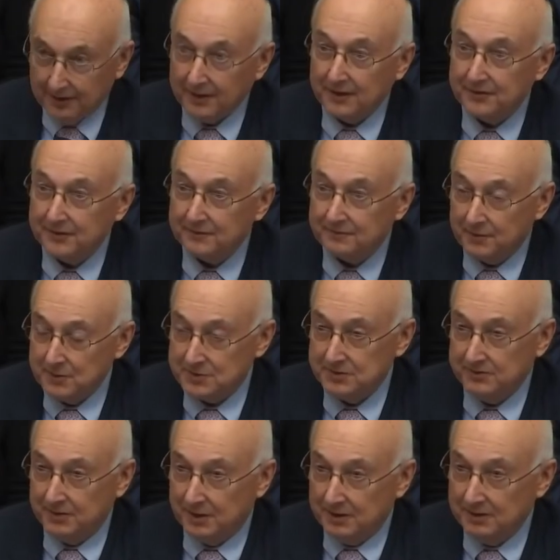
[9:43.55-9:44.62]
th I think
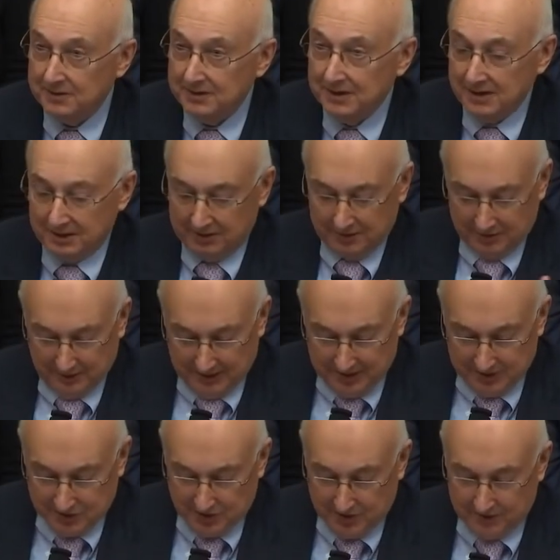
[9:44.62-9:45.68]
first of all, you know,
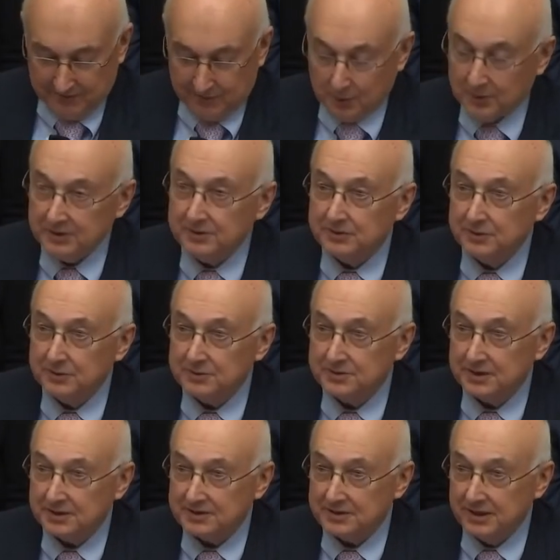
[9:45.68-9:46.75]
H R forty-two
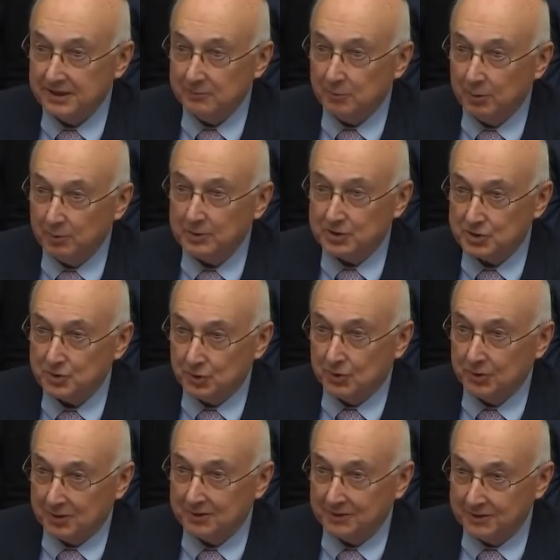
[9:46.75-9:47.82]
sixteen will
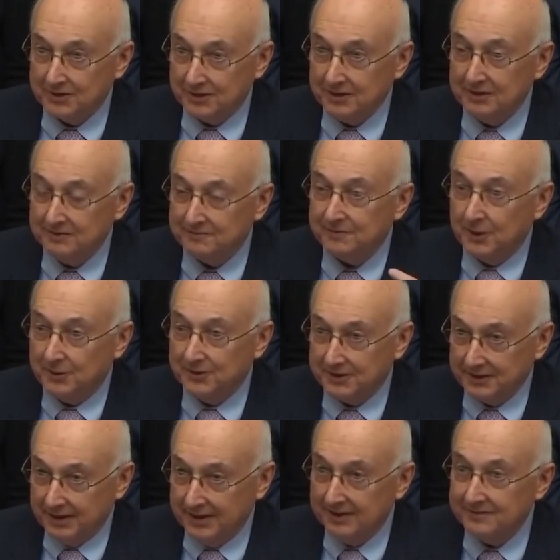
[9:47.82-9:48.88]
restore the
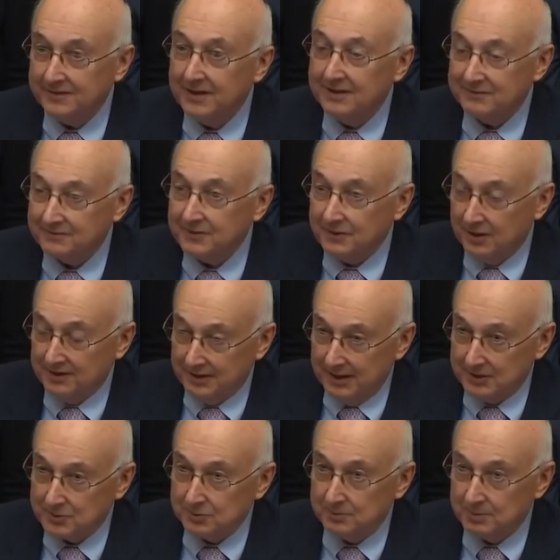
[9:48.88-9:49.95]
floating N A V for
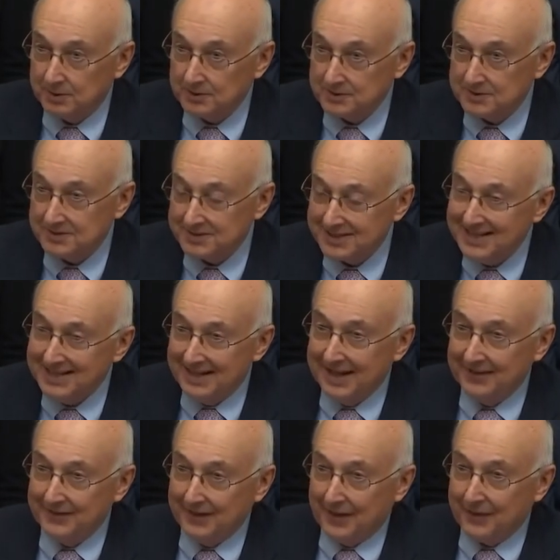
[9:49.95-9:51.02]
non-natural persons,
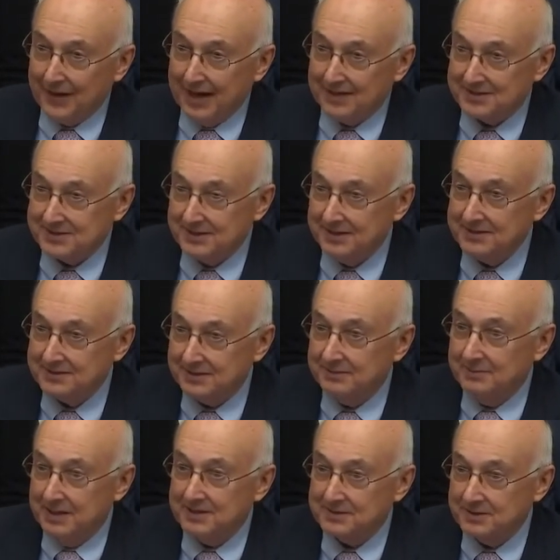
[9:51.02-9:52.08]
and th that sends
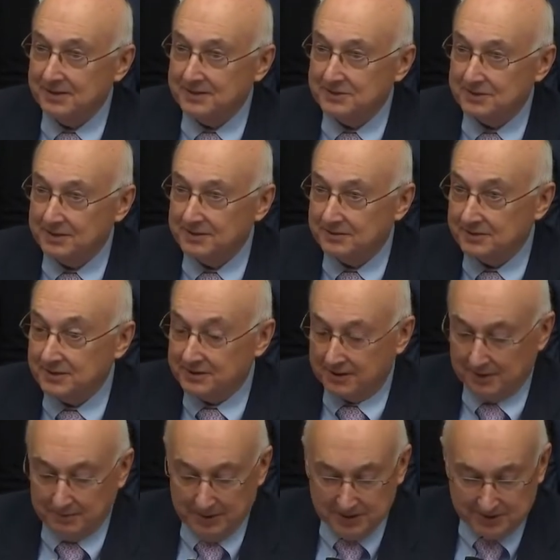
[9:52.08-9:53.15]
a message to to the
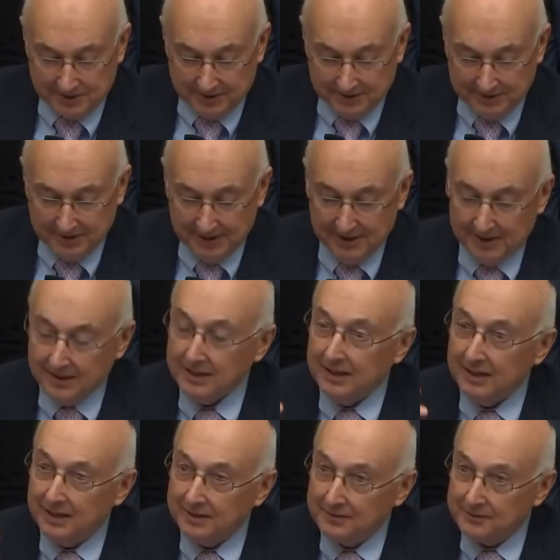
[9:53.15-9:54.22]
Commission
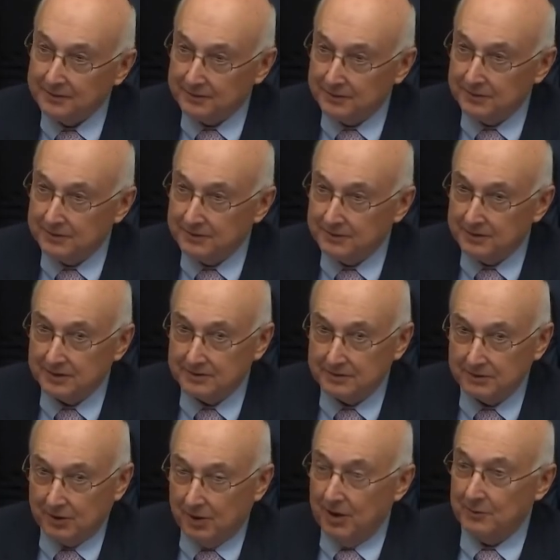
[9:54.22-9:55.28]
uh, that, that
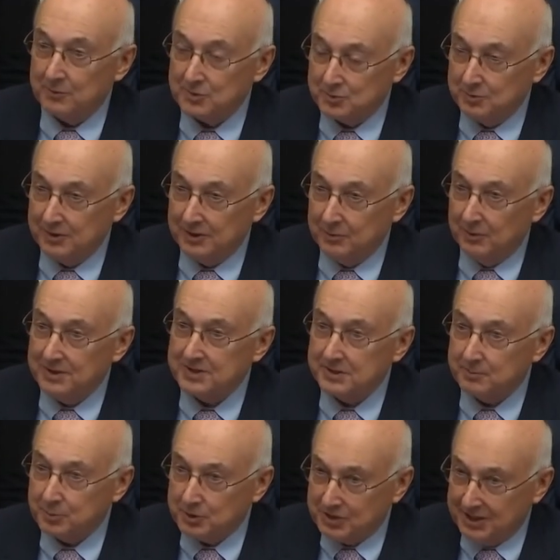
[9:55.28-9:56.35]
that Congress really wants
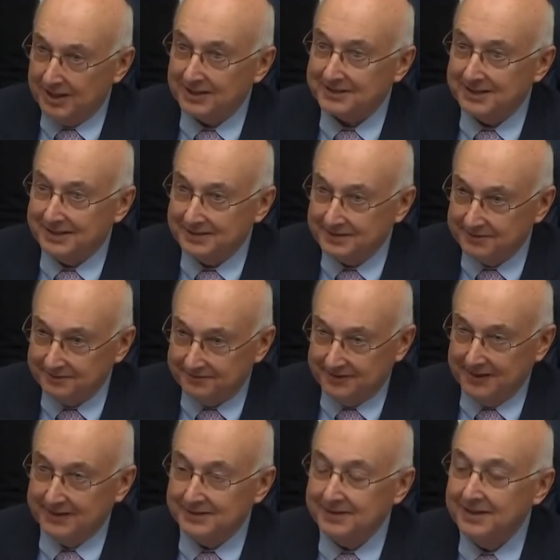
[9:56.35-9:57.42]
to protect and
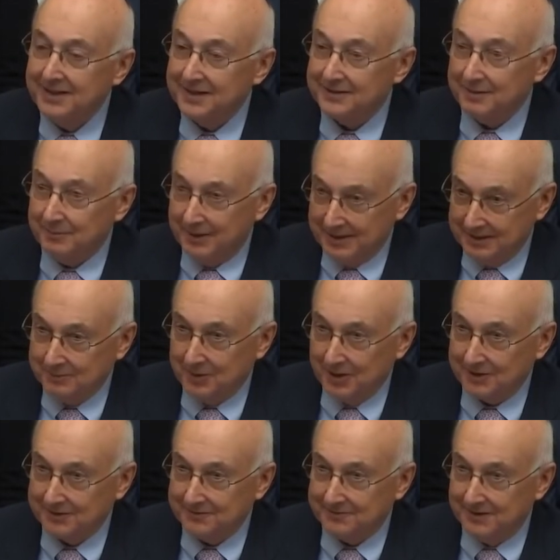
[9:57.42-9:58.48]
defend the money
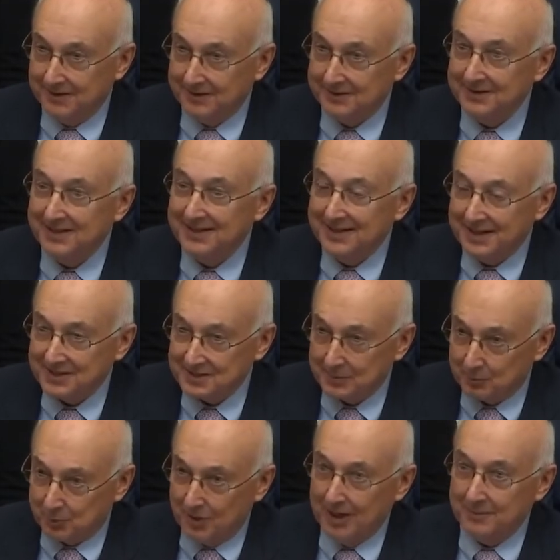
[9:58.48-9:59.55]
market fund as
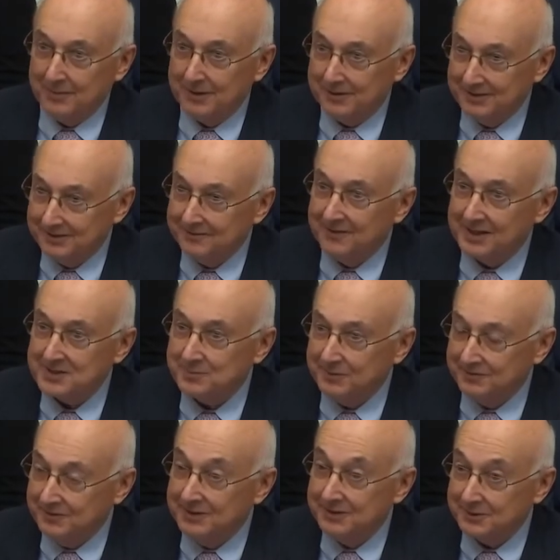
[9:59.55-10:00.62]
a primary
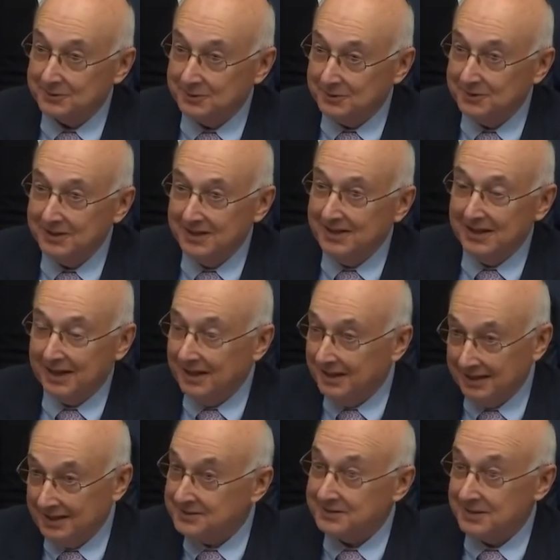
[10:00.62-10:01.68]
investment vehicle,
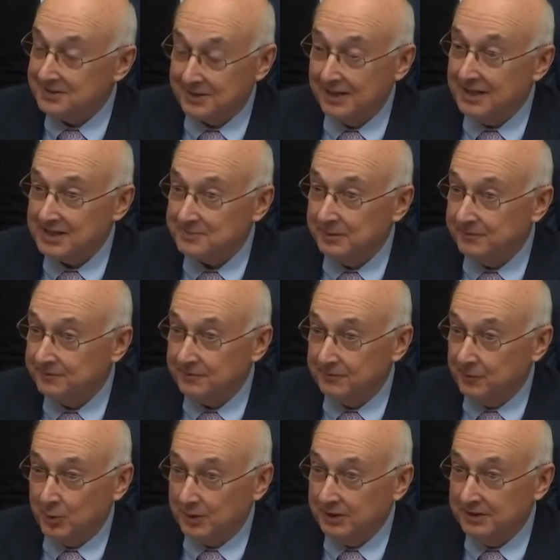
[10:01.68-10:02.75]
uh, as as it has been for
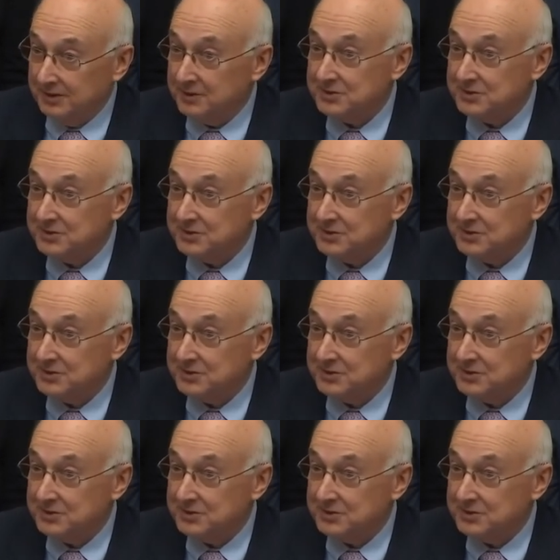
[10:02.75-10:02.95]
forty